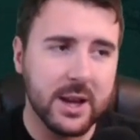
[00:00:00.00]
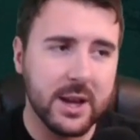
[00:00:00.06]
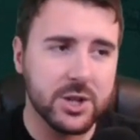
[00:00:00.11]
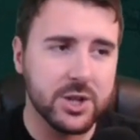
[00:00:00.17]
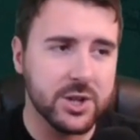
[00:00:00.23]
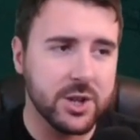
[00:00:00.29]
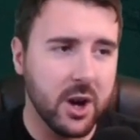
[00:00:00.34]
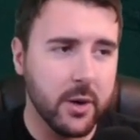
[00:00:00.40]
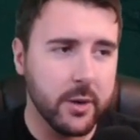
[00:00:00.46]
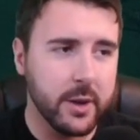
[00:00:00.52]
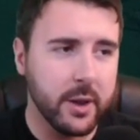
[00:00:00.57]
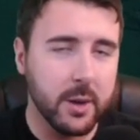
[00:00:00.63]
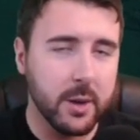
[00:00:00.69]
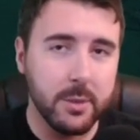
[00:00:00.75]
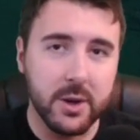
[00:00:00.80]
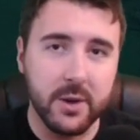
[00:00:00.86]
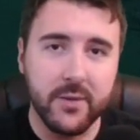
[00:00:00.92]

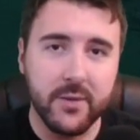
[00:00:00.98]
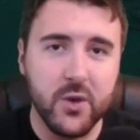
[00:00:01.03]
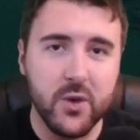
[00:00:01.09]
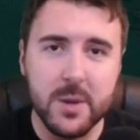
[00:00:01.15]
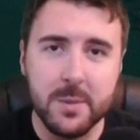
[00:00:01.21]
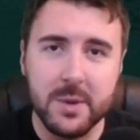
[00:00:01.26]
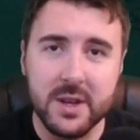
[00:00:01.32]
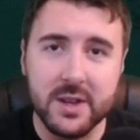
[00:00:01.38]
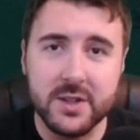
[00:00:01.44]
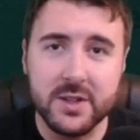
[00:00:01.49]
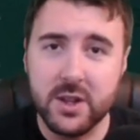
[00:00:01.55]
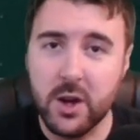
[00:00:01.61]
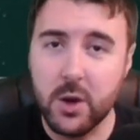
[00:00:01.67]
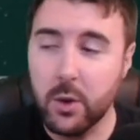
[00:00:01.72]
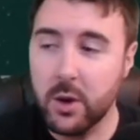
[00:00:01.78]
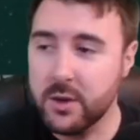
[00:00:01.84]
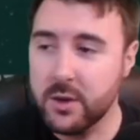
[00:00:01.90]
Ashigaru linemen are freebies,
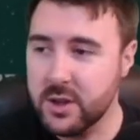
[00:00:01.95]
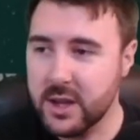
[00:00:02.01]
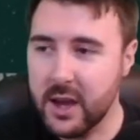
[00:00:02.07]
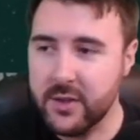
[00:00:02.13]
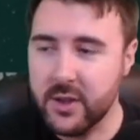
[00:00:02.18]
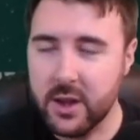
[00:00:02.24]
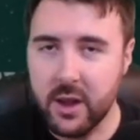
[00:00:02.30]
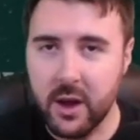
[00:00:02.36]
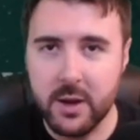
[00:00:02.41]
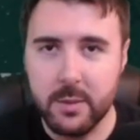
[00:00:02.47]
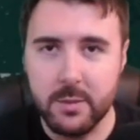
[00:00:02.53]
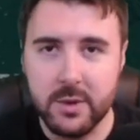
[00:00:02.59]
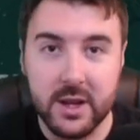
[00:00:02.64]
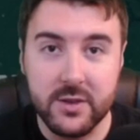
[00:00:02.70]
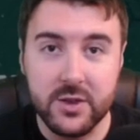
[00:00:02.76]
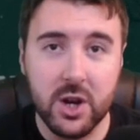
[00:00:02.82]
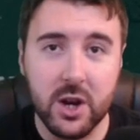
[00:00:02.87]
you know what, you get the
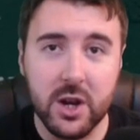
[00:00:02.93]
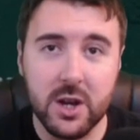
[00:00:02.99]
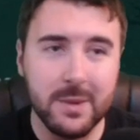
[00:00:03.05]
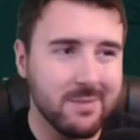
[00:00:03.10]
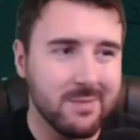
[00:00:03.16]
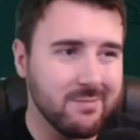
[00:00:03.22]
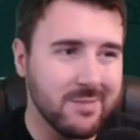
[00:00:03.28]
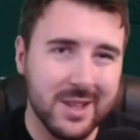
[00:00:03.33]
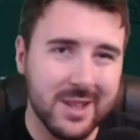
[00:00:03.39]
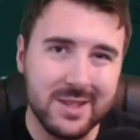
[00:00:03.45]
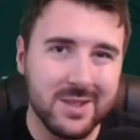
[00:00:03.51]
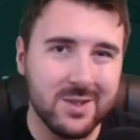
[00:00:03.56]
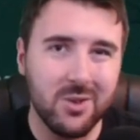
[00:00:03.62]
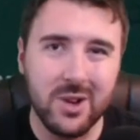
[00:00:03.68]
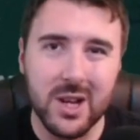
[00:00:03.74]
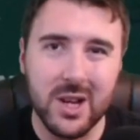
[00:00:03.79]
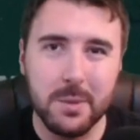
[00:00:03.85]
line, you get journeymen,
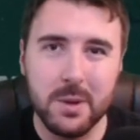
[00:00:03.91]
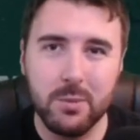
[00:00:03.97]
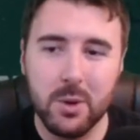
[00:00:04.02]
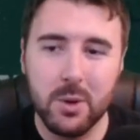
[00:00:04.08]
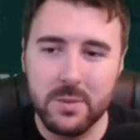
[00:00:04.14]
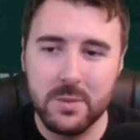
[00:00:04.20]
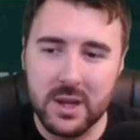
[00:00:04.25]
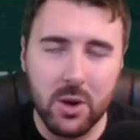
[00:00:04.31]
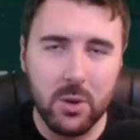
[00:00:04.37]
it's not going to be a problem.